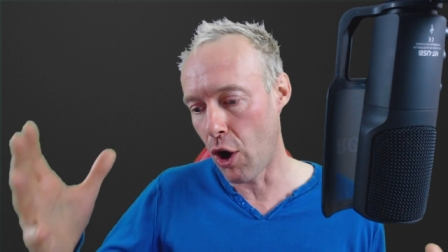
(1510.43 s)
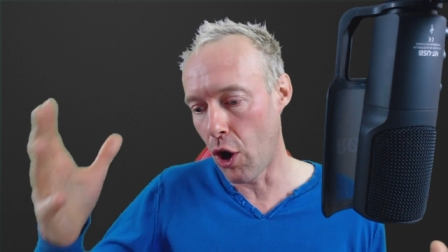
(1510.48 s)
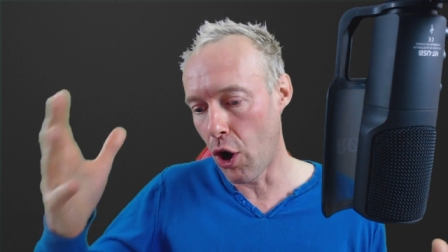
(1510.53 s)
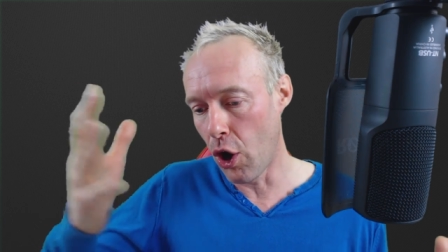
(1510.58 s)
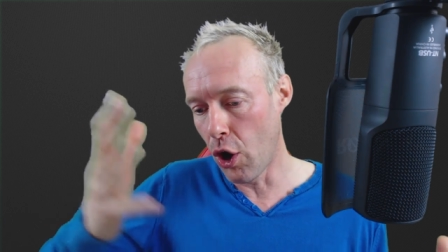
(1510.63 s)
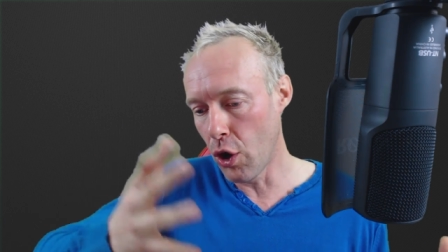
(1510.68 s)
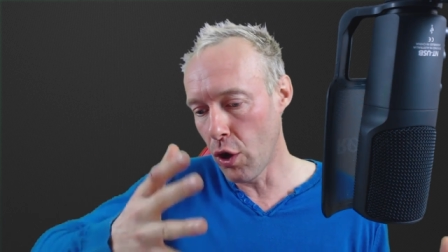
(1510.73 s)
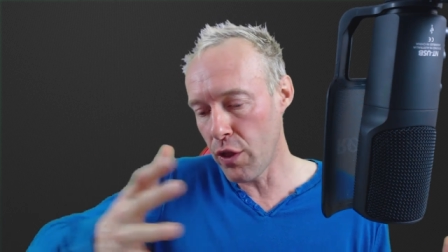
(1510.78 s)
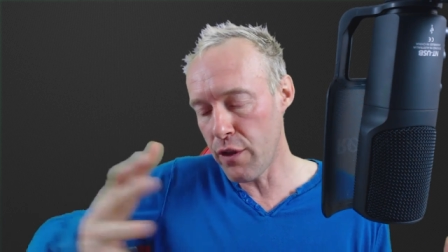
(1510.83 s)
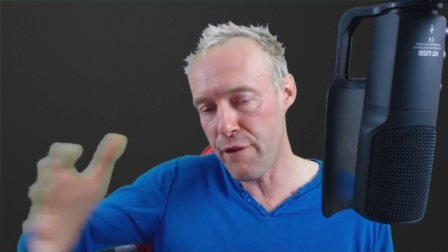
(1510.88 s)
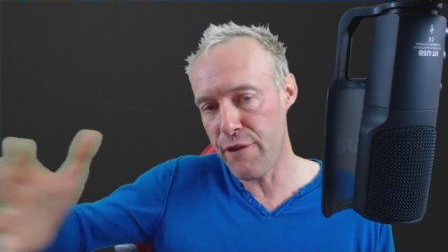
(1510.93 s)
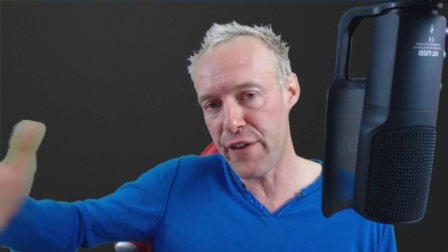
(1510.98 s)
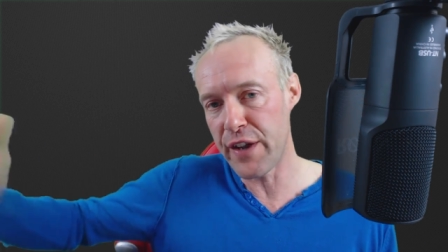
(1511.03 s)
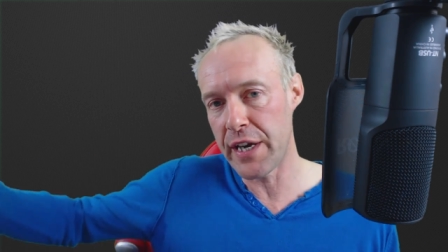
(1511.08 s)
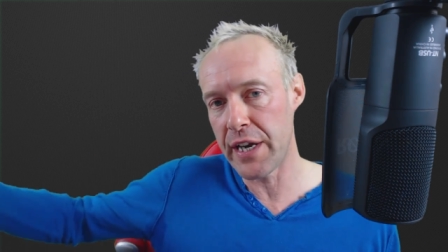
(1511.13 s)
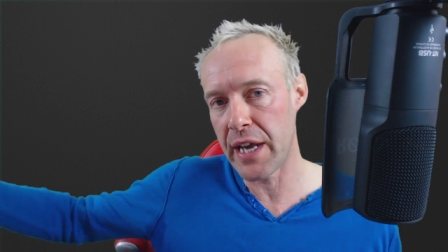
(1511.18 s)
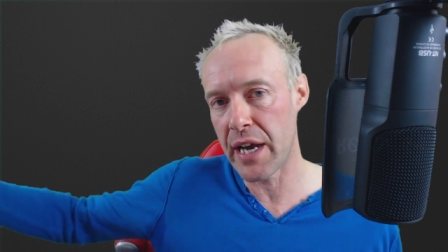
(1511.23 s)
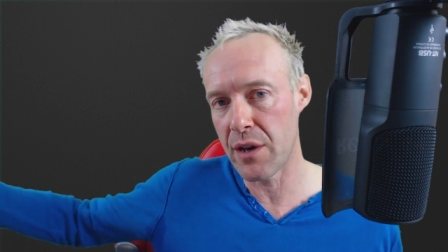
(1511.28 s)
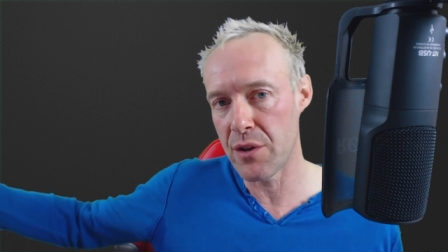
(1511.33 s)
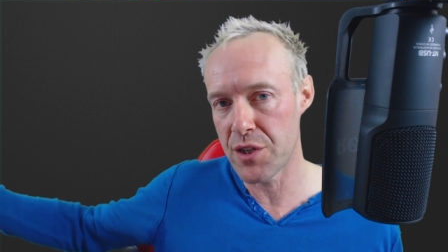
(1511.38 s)
all the
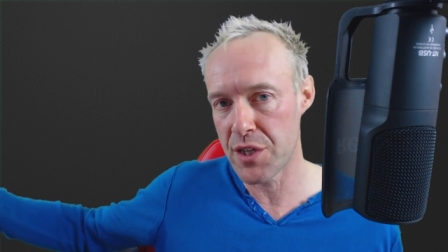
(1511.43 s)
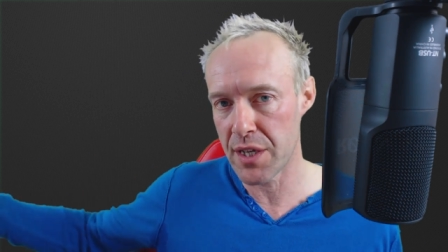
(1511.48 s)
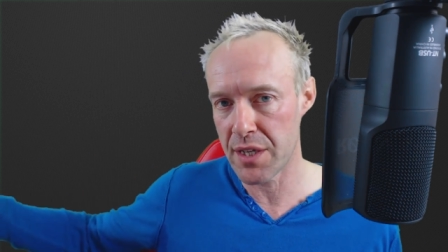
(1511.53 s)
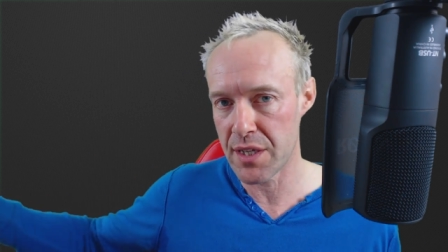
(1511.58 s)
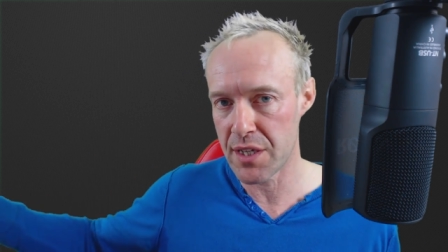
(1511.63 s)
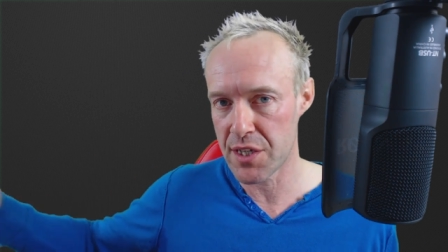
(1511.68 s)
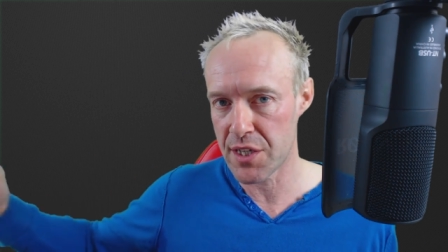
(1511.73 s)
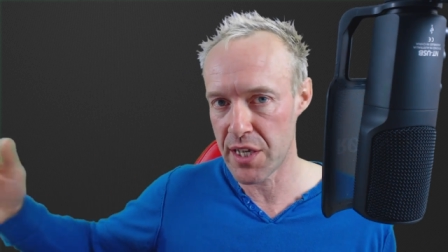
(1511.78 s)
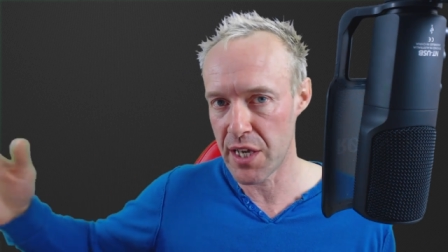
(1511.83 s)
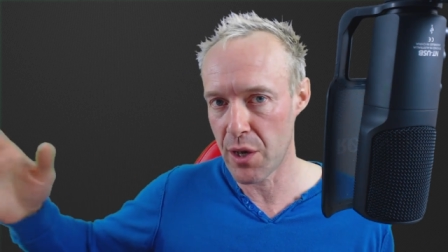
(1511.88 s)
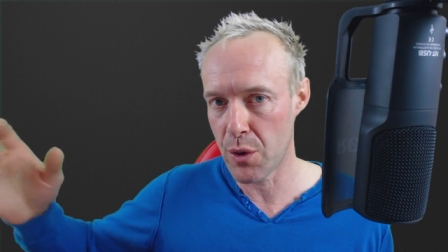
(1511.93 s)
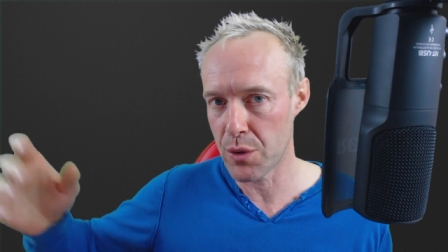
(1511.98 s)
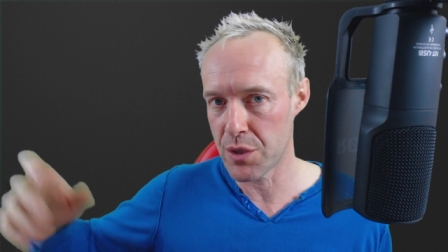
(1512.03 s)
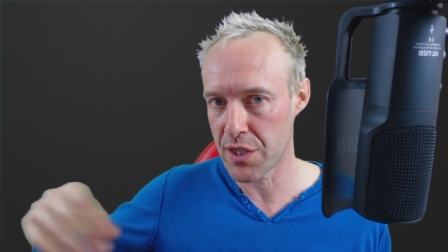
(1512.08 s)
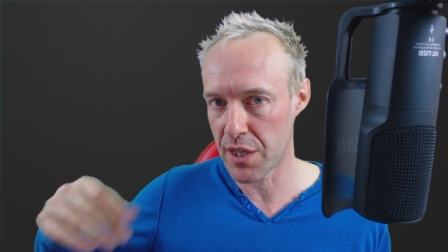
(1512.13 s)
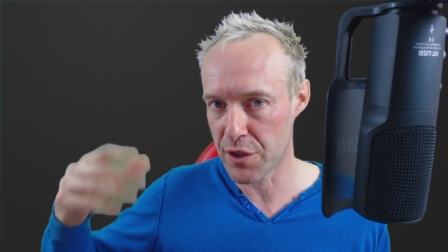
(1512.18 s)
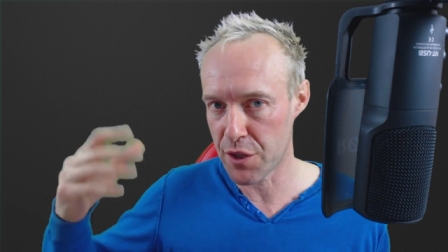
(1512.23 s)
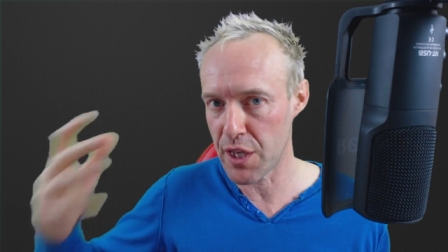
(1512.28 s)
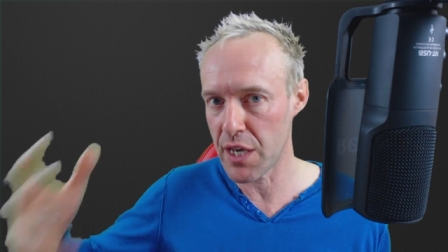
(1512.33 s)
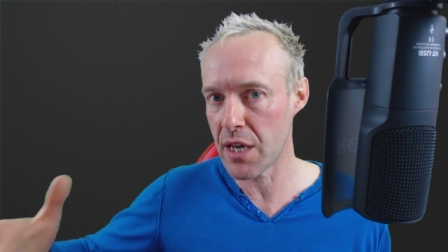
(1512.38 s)
videos in this
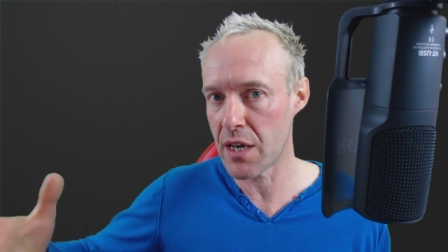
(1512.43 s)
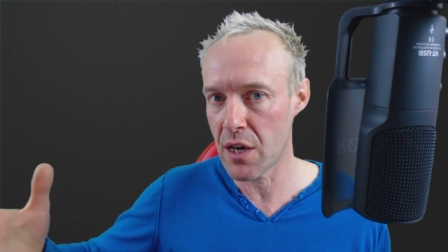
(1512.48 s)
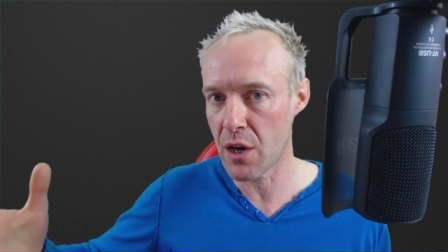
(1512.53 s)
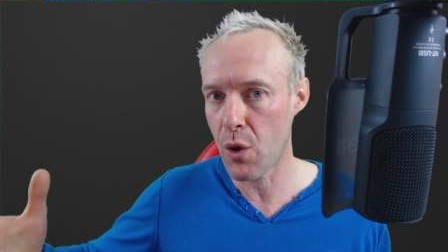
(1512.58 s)
sequence, I think,